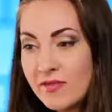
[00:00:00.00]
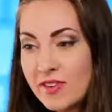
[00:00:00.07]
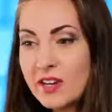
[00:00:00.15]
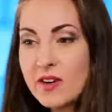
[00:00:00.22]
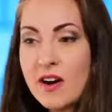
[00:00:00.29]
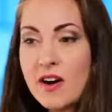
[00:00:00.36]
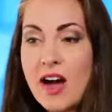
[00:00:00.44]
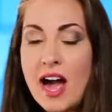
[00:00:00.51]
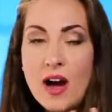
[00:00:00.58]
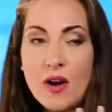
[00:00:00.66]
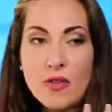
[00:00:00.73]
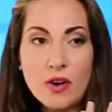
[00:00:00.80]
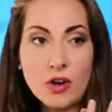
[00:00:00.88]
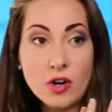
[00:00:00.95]
can figure out
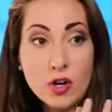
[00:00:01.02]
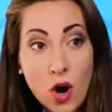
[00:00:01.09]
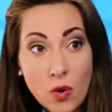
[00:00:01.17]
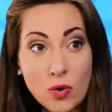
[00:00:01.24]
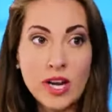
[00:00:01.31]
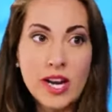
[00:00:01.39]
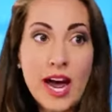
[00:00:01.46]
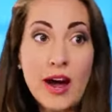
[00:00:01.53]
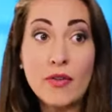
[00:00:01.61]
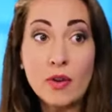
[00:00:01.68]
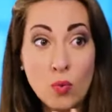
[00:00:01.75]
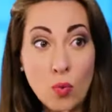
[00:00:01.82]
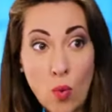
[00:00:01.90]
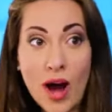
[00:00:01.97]
how they're coded, how
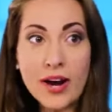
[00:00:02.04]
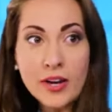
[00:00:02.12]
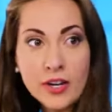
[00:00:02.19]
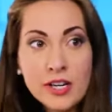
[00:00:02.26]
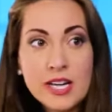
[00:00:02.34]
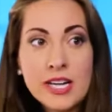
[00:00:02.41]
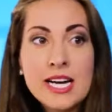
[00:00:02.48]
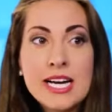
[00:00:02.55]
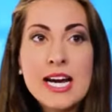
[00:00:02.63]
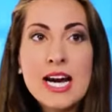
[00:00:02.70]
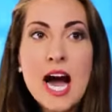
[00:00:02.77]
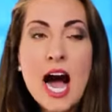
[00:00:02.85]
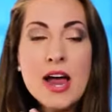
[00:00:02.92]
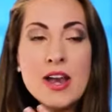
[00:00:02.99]
they're wired,
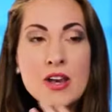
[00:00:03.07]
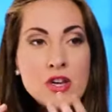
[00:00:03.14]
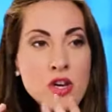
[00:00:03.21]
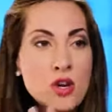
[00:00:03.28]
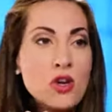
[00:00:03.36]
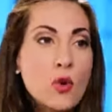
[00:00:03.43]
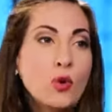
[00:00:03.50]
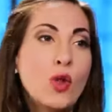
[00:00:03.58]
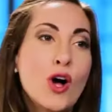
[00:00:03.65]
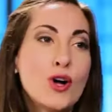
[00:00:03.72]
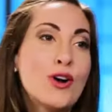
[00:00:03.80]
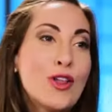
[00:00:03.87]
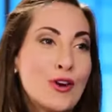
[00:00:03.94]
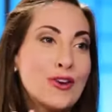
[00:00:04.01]
no
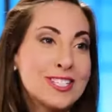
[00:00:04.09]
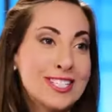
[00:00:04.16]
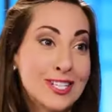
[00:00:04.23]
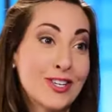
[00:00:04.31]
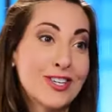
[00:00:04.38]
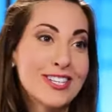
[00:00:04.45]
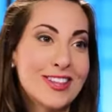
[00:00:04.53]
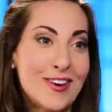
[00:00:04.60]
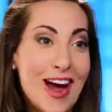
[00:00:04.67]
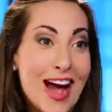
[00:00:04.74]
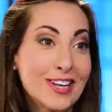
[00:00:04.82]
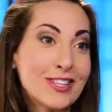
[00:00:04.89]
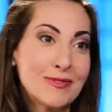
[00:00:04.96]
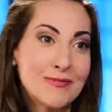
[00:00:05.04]
longer do their decisions and their
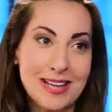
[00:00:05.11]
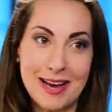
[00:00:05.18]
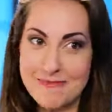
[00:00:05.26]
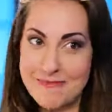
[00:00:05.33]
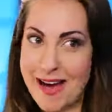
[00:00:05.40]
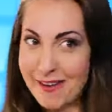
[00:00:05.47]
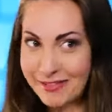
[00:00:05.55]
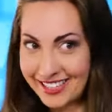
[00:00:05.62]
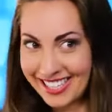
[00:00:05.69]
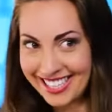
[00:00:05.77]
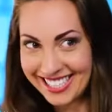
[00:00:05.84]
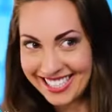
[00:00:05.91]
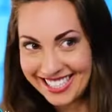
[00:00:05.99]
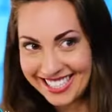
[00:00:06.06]
actions become baffling.